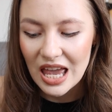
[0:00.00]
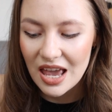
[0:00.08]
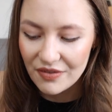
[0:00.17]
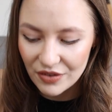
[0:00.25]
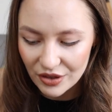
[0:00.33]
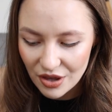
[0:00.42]

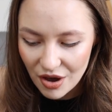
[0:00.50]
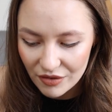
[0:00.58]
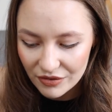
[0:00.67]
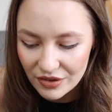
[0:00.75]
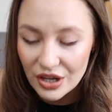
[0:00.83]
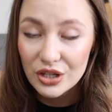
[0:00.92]
If you
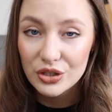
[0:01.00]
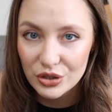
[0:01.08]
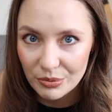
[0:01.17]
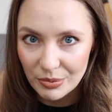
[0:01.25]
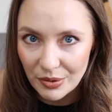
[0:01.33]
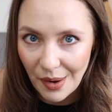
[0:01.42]
love
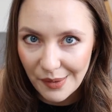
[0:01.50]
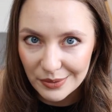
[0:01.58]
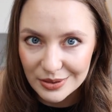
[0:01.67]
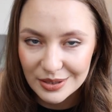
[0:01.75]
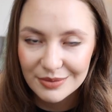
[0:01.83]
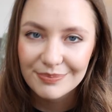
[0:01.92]

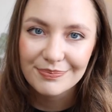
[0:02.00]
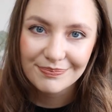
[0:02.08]
tuberose,